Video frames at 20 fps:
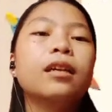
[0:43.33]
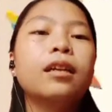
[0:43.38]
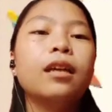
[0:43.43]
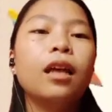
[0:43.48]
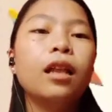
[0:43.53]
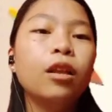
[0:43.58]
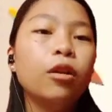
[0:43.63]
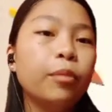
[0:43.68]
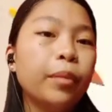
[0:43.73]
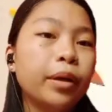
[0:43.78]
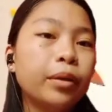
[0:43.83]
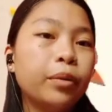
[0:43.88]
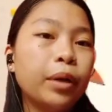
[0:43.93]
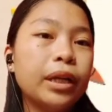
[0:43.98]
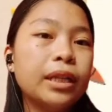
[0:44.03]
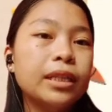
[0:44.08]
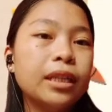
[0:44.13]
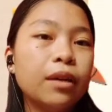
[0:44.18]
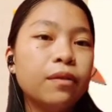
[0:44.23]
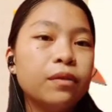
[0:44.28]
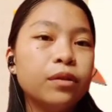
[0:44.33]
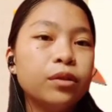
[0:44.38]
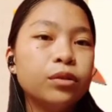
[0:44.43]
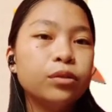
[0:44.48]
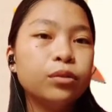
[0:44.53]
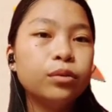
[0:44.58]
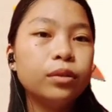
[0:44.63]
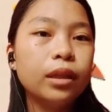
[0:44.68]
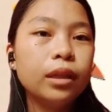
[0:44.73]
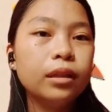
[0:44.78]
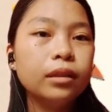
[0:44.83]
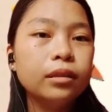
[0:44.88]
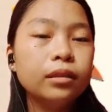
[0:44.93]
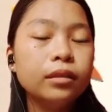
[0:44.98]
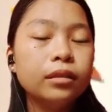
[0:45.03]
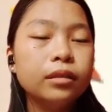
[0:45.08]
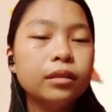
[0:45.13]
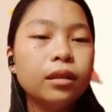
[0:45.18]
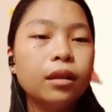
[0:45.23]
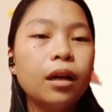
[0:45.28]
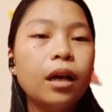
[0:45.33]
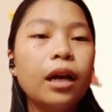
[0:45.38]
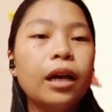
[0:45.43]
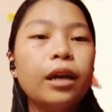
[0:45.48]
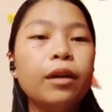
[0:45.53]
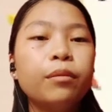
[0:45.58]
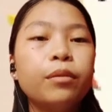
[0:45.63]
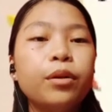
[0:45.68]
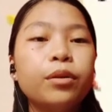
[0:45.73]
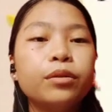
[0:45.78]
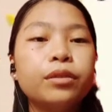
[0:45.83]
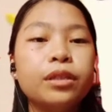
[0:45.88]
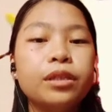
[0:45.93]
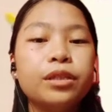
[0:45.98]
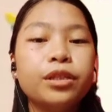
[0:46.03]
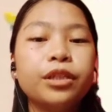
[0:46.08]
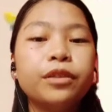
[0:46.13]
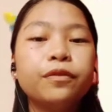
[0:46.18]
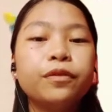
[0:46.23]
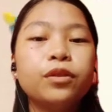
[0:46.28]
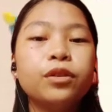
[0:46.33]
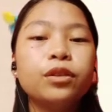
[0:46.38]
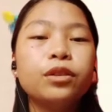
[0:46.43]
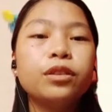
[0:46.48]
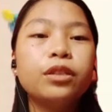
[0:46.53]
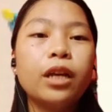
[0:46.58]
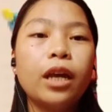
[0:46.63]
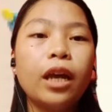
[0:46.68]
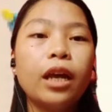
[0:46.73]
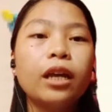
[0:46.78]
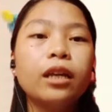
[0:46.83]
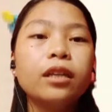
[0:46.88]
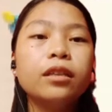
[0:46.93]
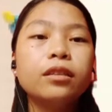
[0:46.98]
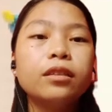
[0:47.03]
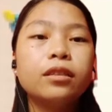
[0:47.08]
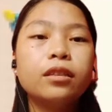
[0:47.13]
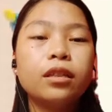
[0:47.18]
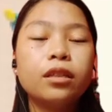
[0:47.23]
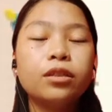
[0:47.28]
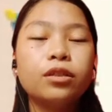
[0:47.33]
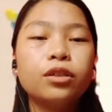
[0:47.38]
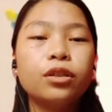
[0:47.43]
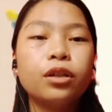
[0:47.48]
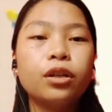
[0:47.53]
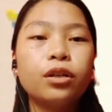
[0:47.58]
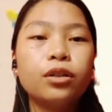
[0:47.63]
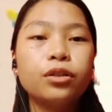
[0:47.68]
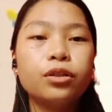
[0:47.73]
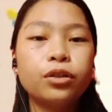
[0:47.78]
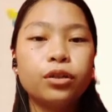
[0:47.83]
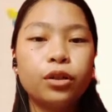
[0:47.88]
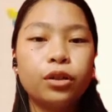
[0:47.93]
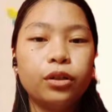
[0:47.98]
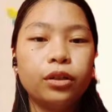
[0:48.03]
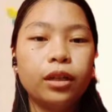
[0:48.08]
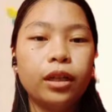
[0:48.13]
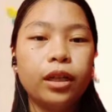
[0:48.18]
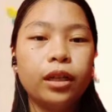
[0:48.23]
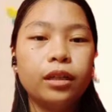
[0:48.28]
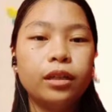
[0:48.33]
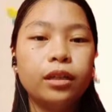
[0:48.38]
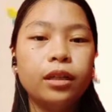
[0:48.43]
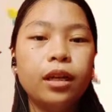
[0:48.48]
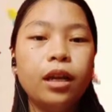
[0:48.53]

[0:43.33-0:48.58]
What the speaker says: Hello my grade 7 students. I am your teacher for today, Teacher Sherlyn.